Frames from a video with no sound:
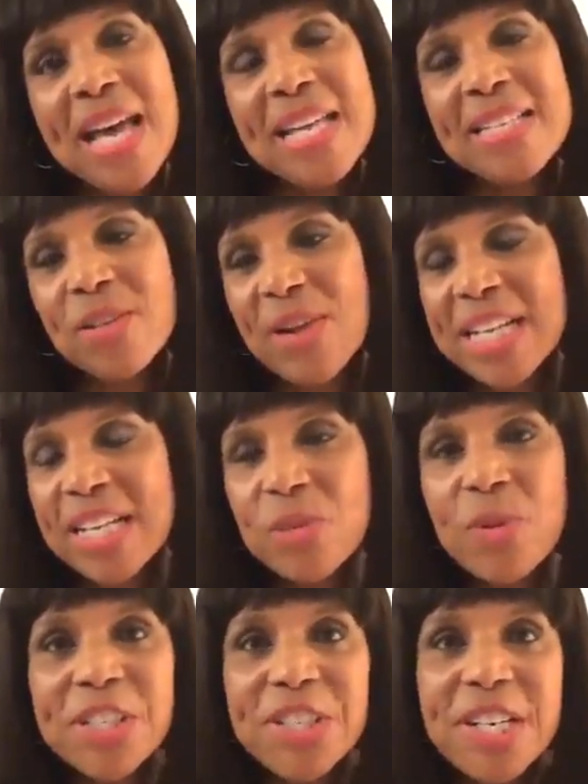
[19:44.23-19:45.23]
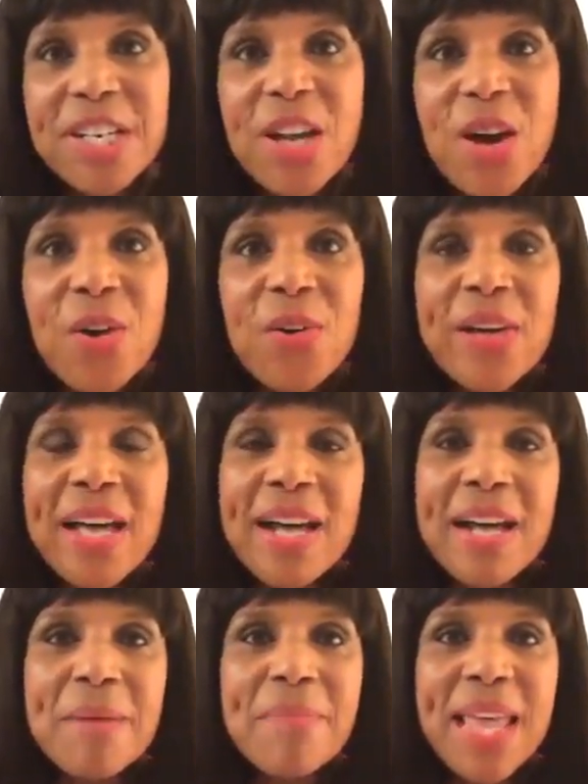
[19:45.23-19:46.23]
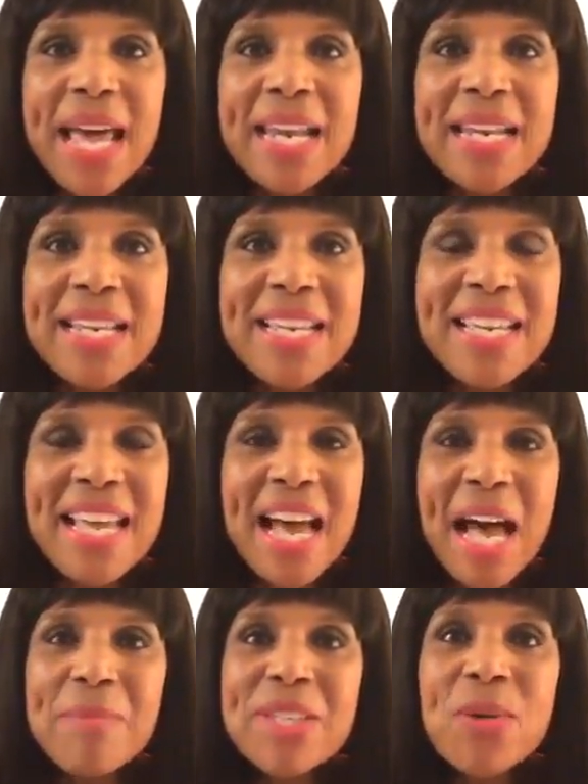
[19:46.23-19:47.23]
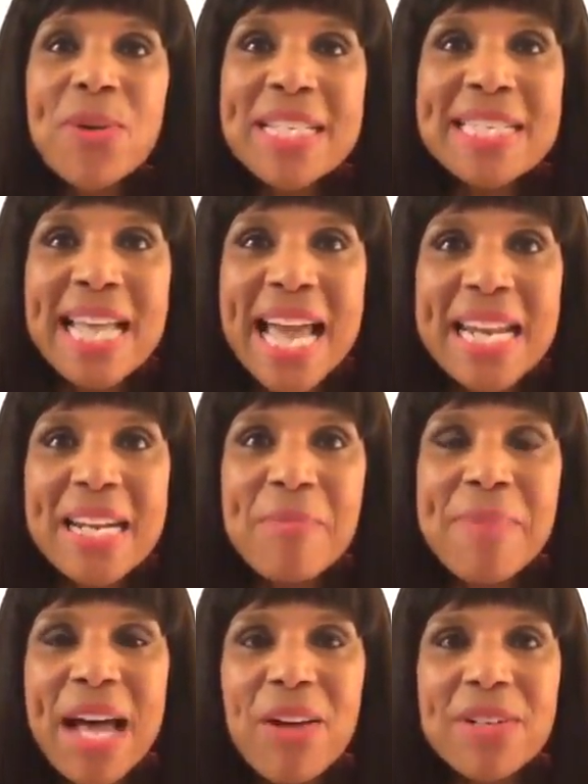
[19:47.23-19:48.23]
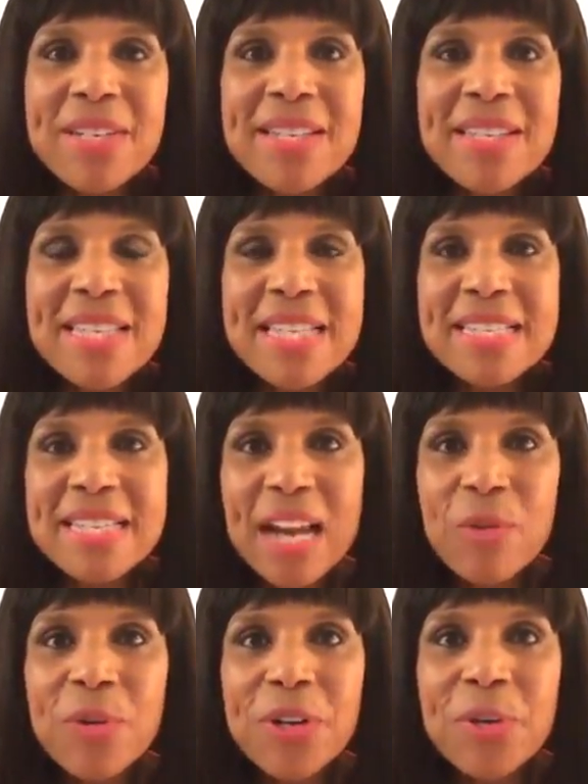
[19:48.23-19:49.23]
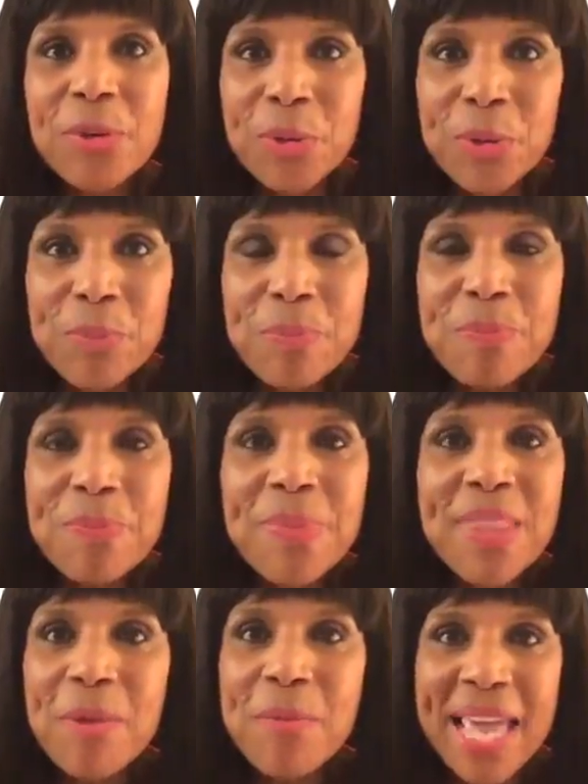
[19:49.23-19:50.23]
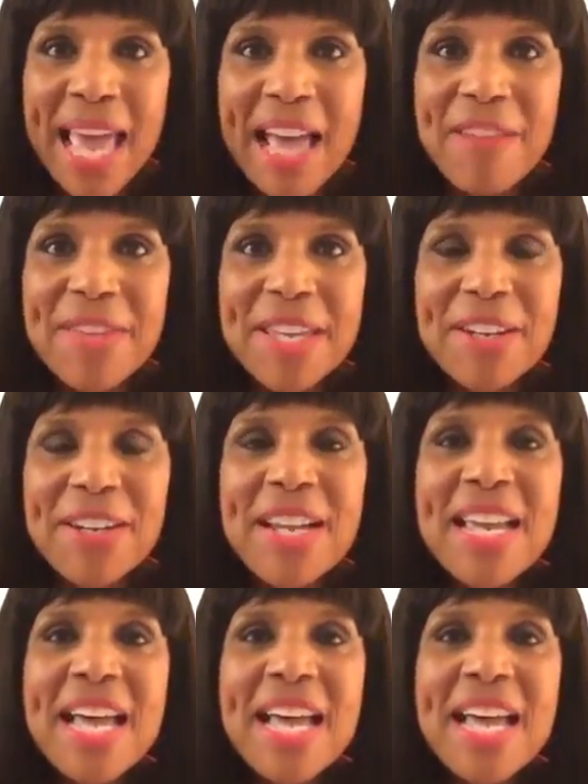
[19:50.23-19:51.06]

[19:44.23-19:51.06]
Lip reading: So I just want you to know that I'm so excited about this network group that we have here.